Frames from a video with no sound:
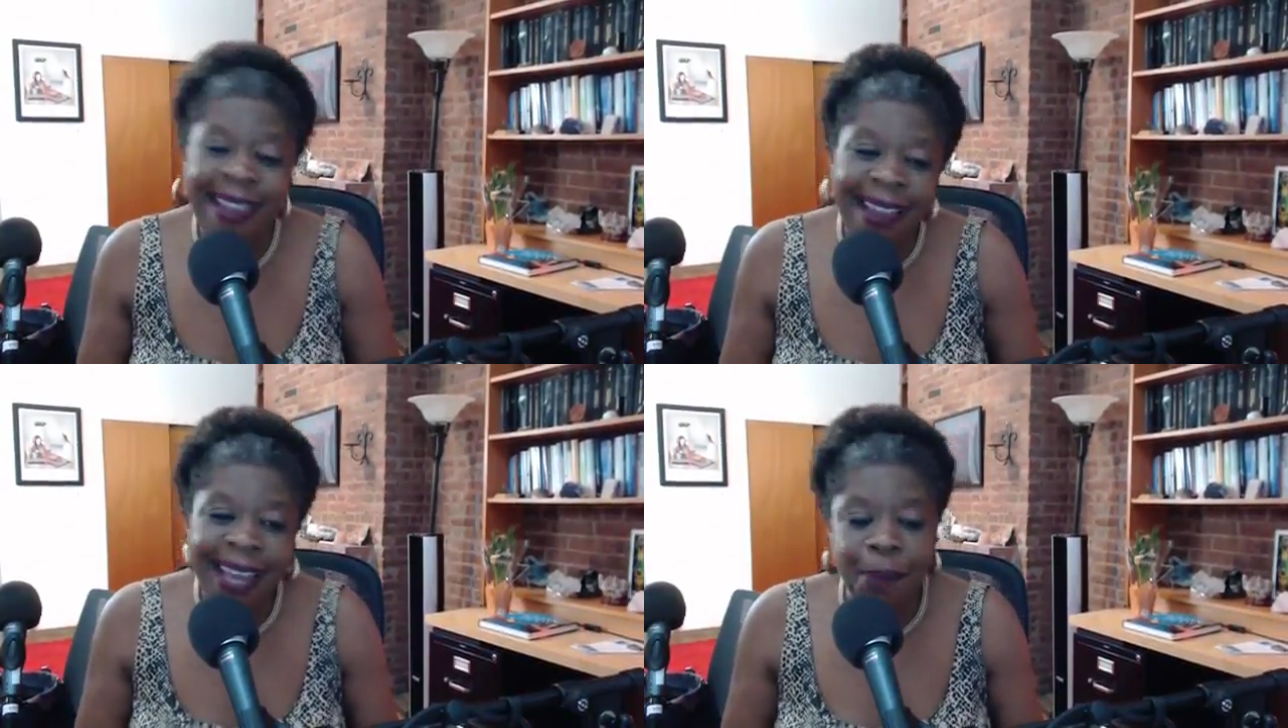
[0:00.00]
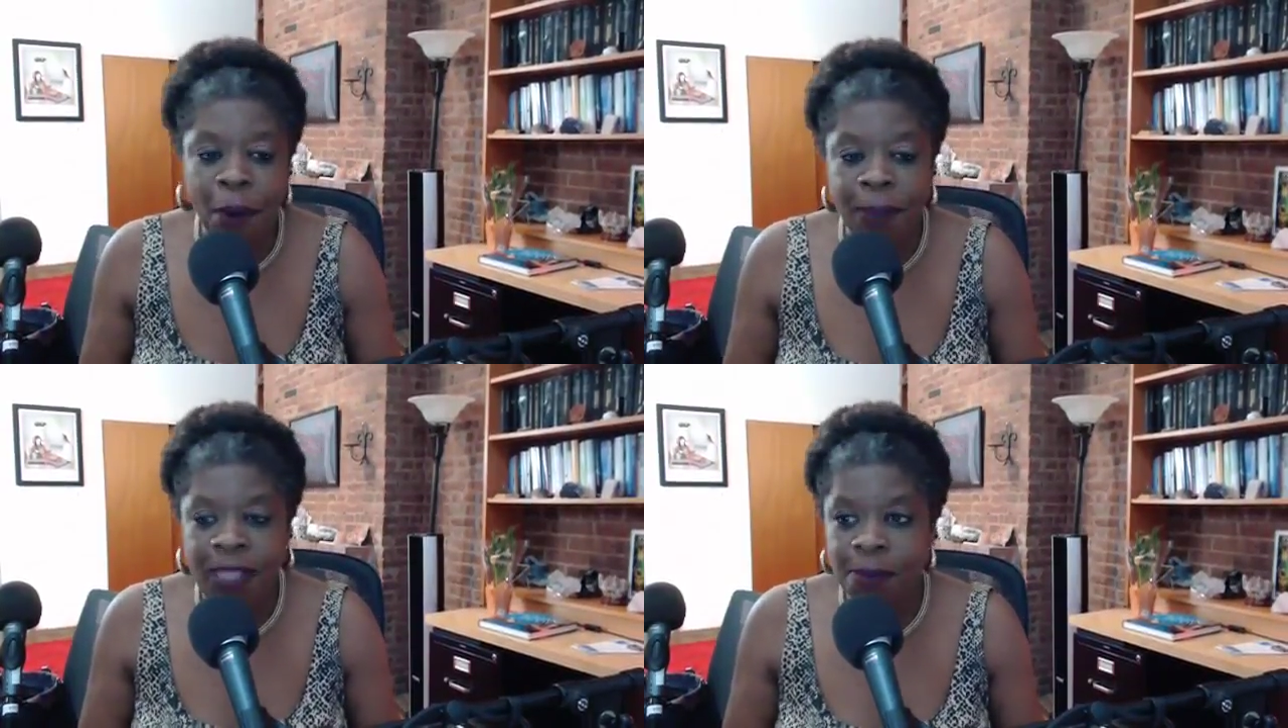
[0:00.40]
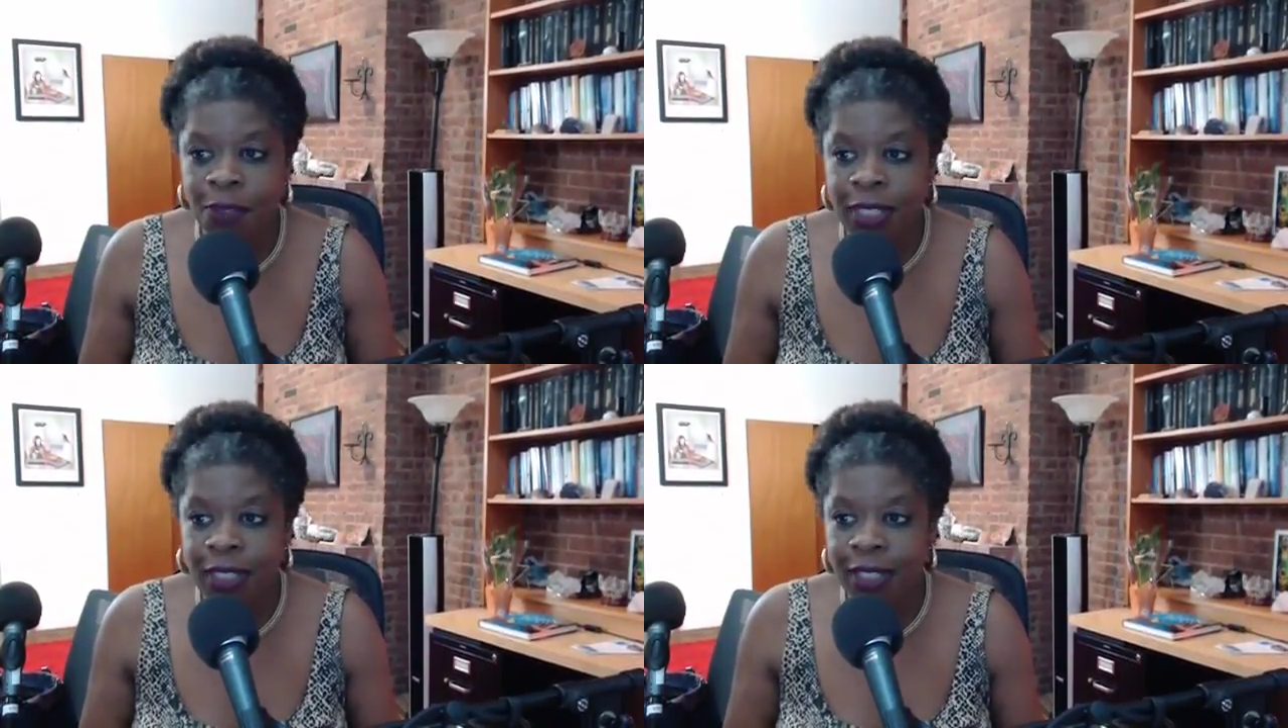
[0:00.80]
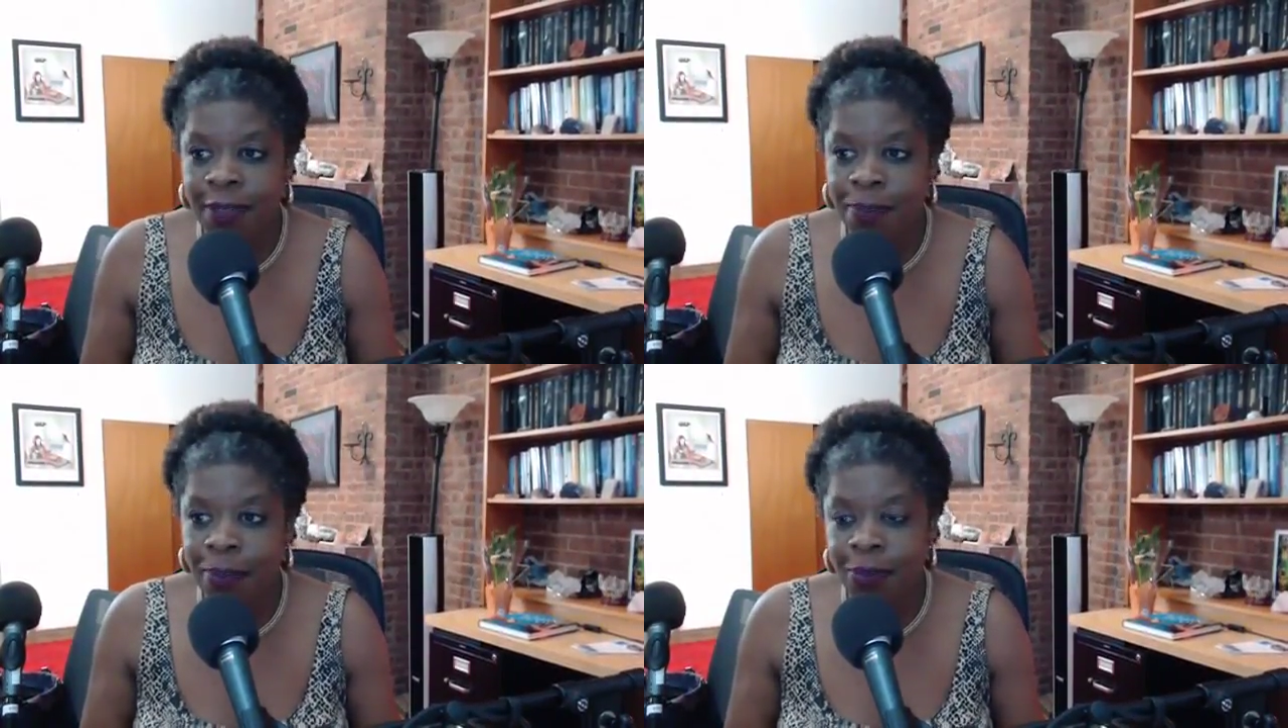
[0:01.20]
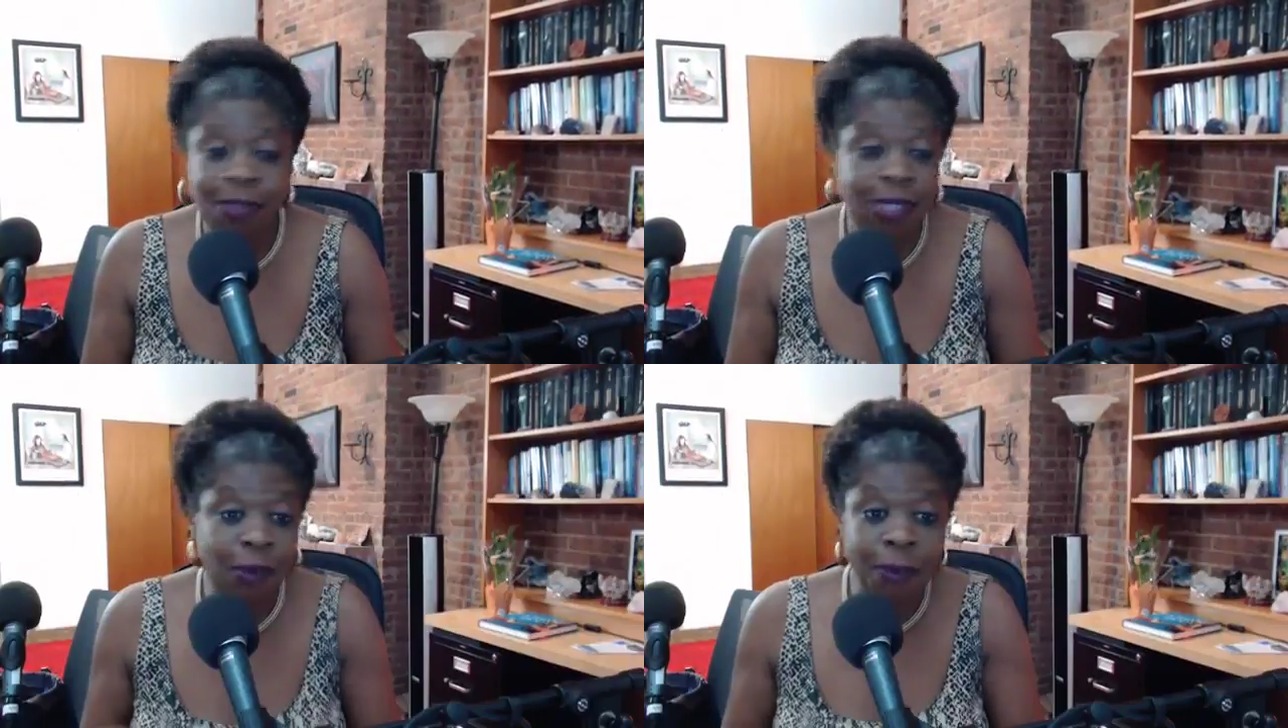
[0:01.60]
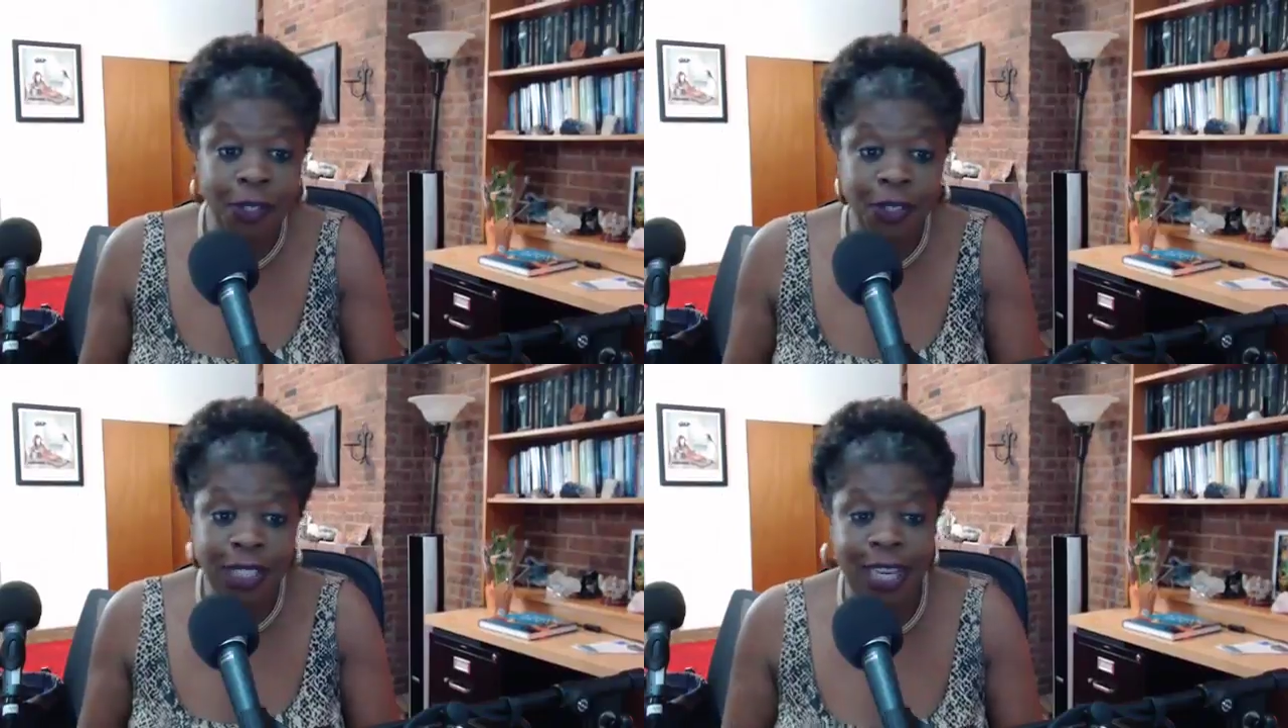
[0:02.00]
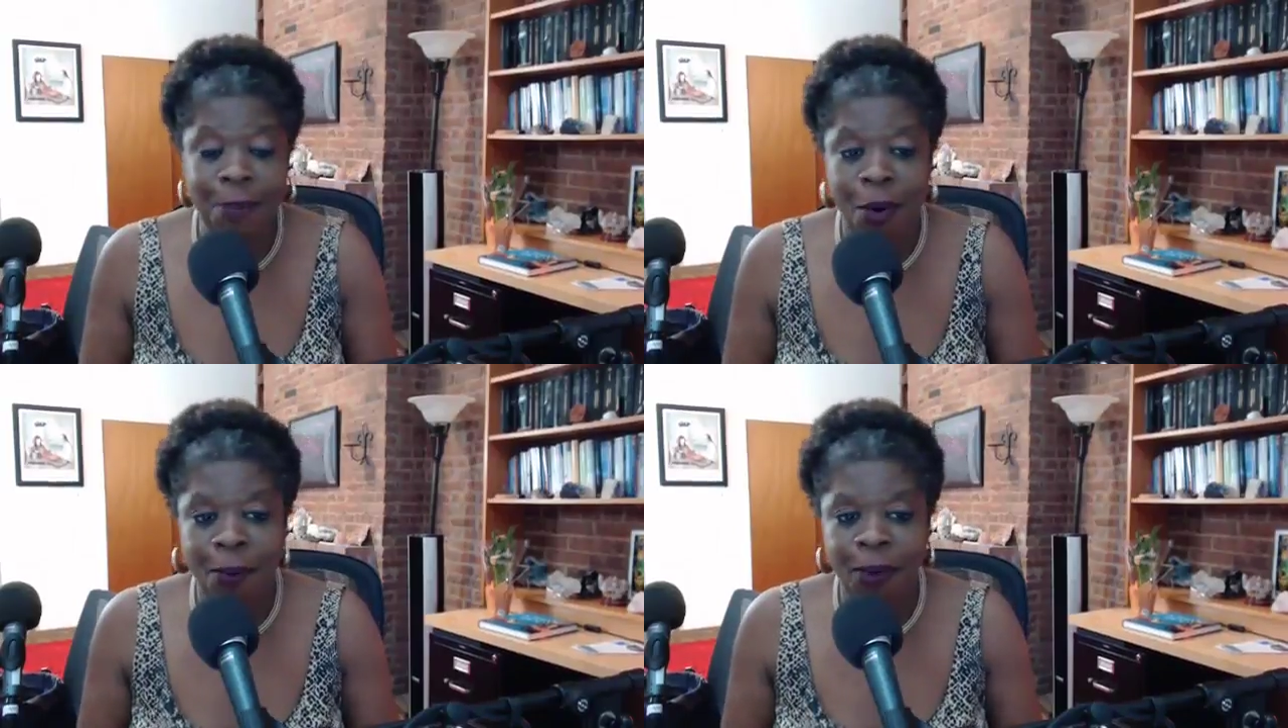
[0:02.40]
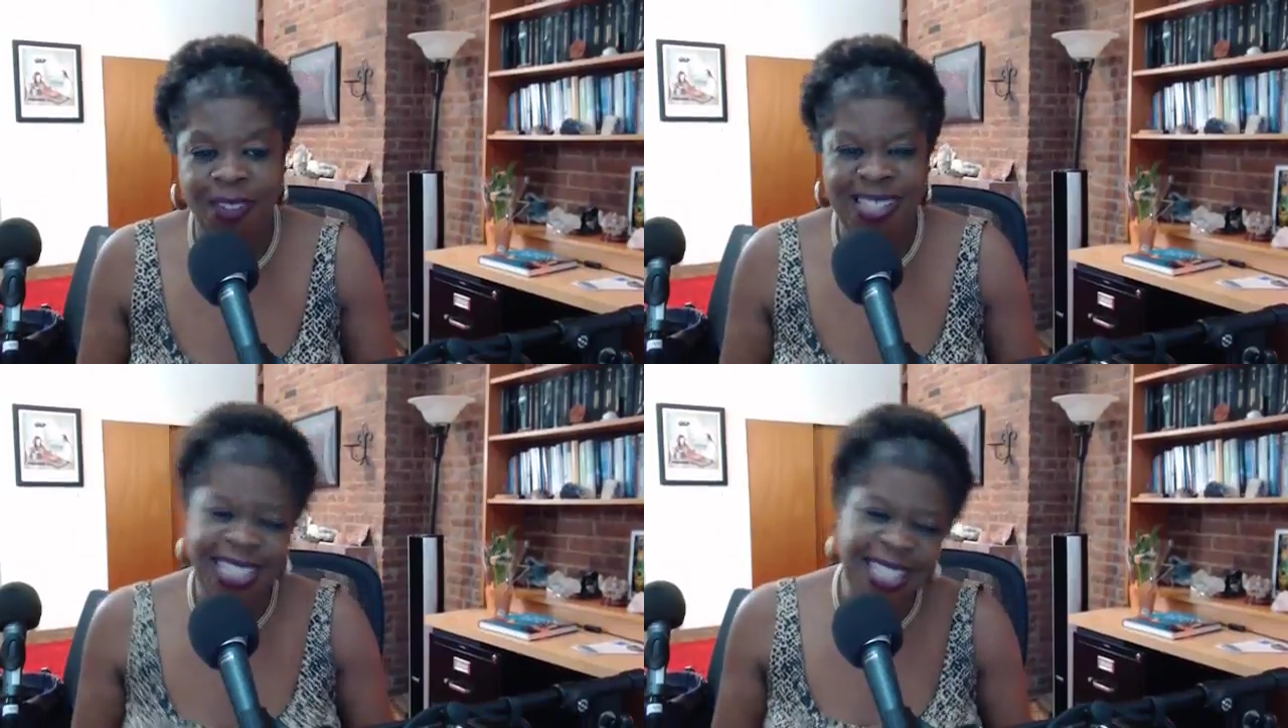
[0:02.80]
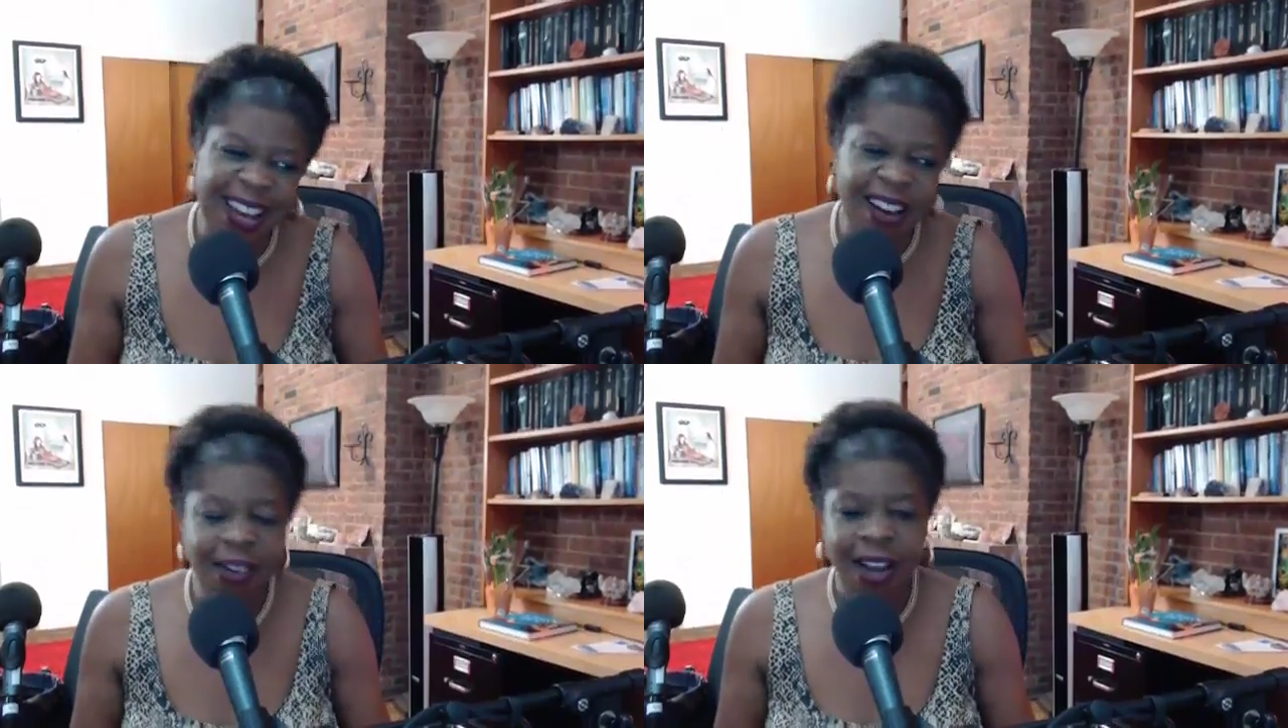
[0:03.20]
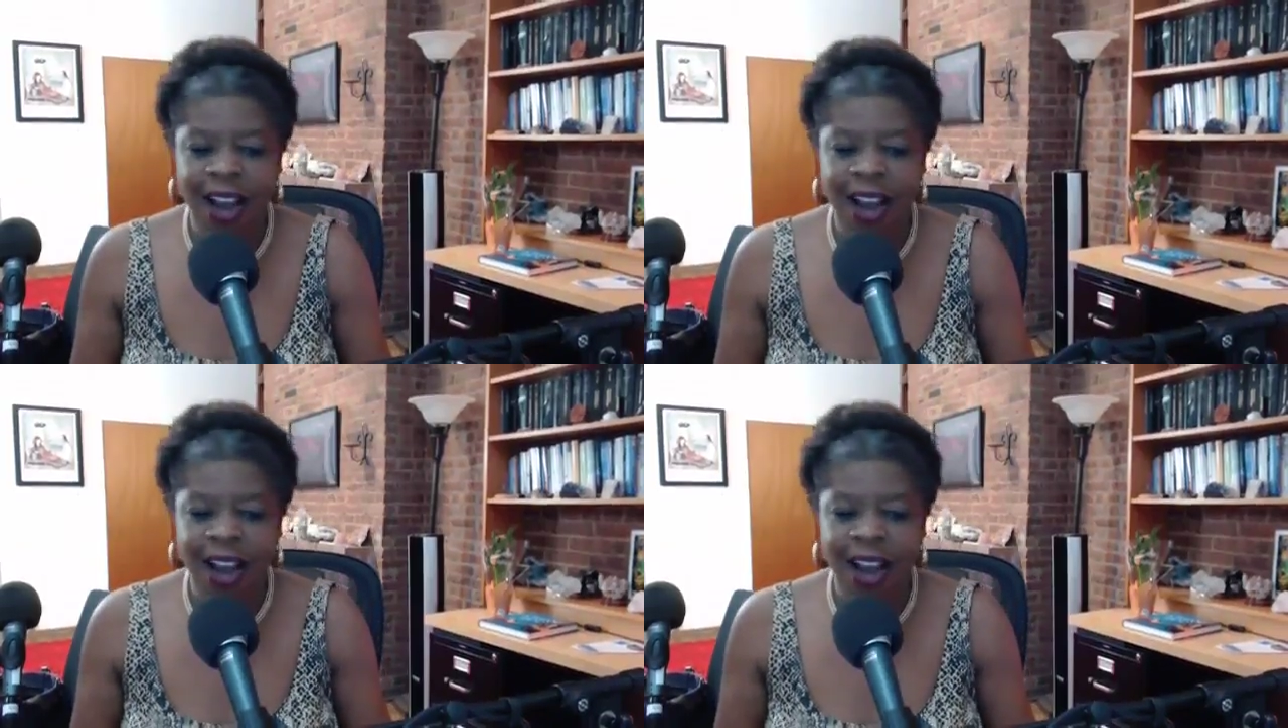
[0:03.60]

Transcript: hip hop this morning boom so we put on the hip hop or you know